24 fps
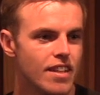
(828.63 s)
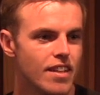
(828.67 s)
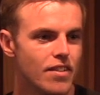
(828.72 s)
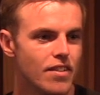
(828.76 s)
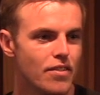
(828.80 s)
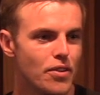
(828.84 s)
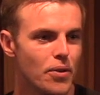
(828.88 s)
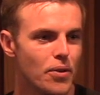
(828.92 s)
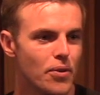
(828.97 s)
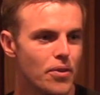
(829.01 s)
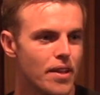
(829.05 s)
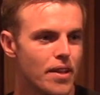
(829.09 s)

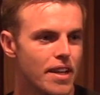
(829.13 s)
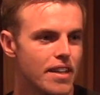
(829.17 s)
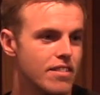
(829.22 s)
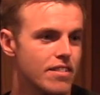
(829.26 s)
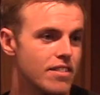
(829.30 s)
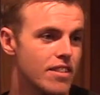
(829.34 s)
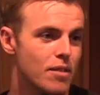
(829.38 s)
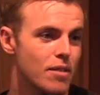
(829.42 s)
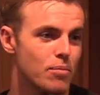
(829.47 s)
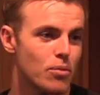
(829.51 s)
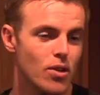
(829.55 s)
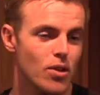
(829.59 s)
Few things
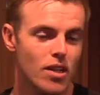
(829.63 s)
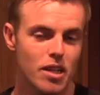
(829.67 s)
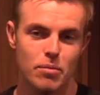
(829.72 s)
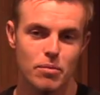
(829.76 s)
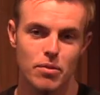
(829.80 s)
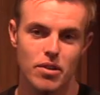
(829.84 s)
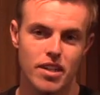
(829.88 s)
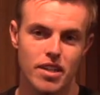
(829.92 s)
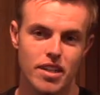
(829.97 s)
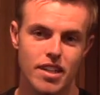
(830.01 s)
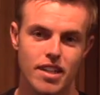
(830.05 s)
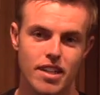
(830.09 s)
are more
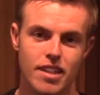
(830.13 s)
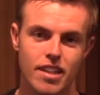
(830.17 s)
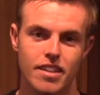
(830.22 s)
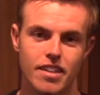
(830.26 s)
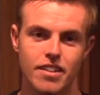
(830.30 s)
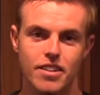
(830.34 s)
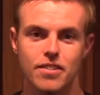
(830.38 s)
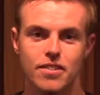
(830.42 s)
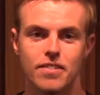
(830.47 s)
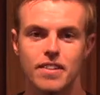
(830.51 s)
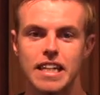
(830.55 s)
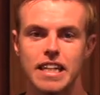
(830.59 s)
liberating than
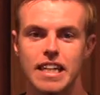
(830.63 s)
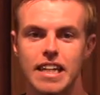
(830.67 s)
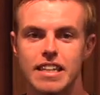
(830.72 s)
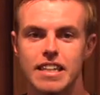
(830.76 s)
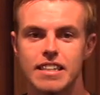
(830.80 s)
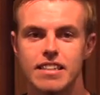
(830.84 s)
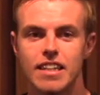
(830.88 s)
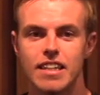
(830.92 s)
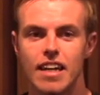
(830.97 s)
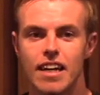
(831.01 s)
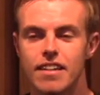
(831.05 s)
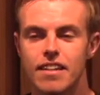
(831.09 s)
to realize
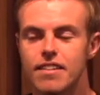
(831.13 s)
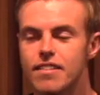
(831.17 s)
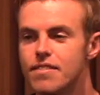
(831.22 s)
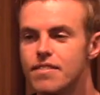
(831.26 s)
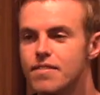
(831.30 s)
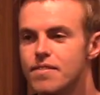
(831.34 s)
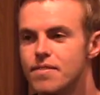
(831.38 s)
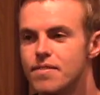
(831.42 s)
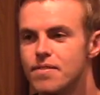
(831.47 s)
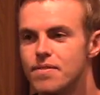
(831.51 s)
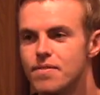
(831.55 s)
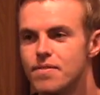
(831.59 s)
that
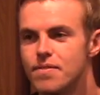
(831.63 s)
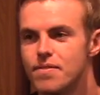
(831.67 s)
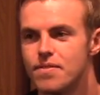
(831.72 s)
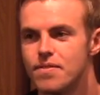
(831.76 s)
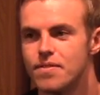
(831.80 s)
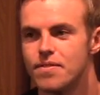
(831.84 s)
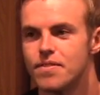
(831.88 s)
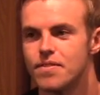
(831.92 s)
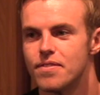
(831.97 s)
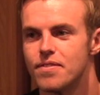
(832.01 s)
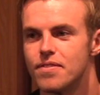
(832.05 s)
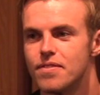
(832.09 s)

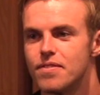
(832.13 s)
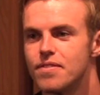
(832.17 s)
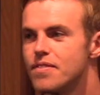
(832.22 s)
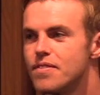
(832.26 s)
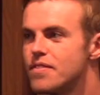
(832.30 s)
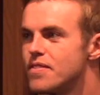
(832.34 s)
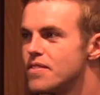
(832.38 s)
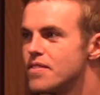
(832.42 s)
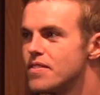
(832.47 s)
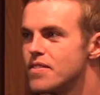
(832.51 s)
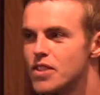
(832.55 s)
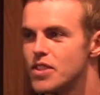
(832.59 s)

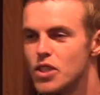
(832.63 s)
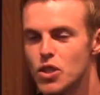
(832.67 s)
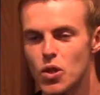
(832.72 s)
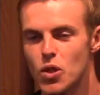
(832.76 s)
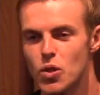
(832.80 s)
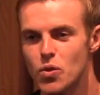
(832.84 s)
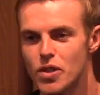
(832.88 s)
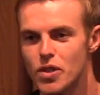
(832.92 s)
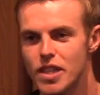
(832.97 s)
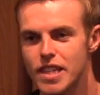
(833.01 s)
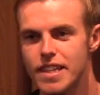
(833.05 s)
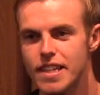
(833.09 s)
you're
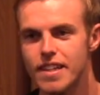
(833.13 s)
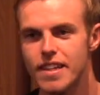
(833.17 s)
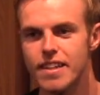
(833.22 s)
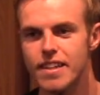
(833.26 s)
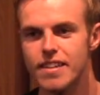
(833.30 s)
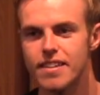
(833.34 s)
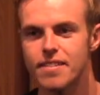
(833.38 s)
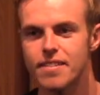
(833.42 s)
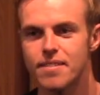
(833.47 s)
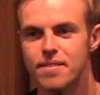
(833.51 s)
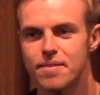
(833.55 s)
already dead.